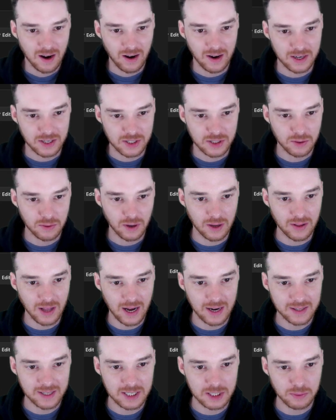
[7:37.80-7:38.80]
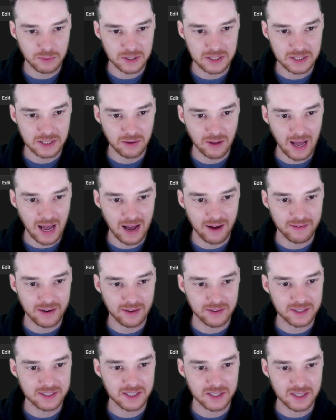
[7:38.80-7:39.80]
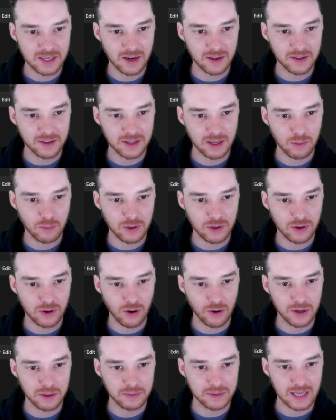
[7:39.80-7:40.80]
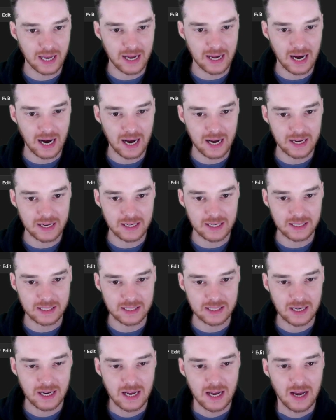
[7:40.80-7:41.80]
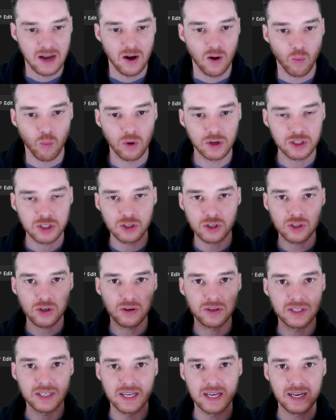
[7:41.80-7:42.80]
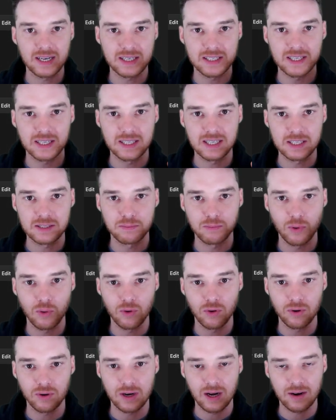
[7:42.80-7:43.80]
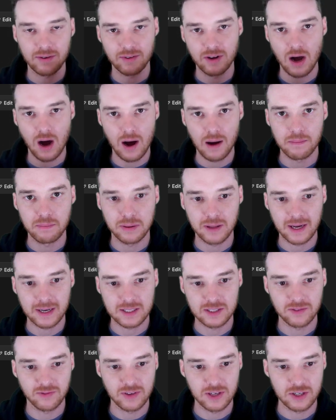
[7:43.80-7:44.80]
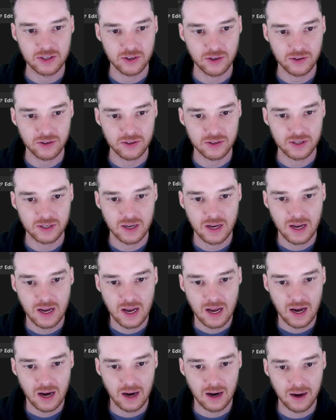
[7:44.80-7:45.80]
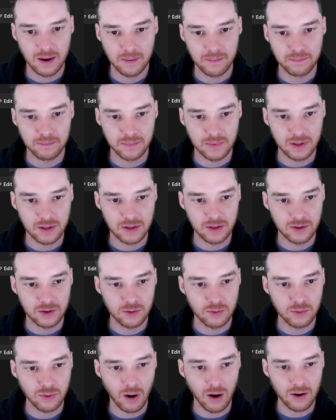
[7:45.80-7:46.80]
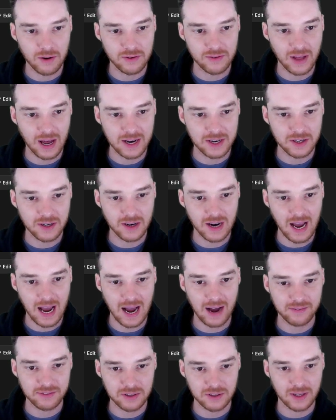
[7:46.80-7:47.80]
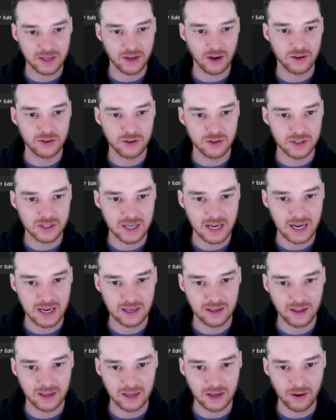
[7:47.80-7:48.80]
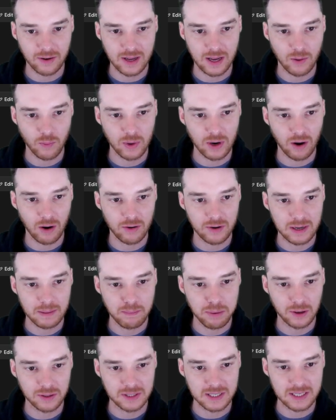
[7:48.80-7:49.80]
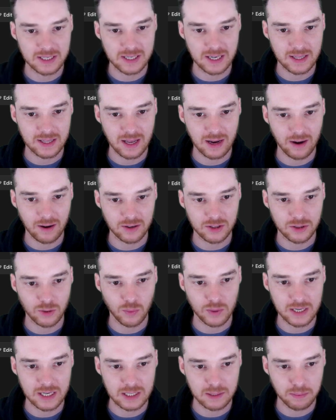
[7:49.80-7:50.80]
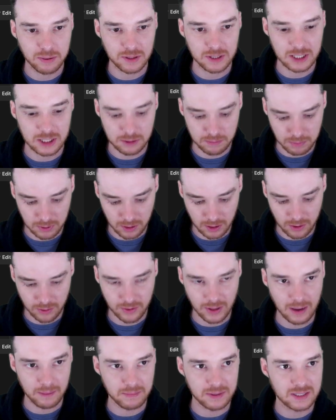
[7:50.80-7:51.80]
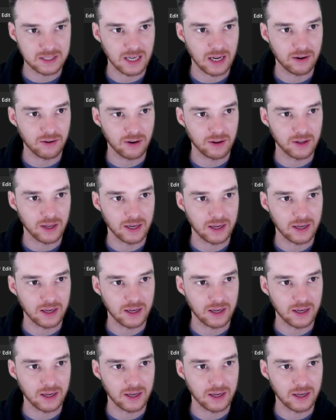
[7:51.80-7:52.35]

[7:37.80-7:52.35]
All right, so a lot of these we still have. Now, this is another thing when you're coding with AI is once you start to get into these more kind of complex features, you are then gonna have to like understand like, okay, we already put these in there, so we need to put these below them, etc.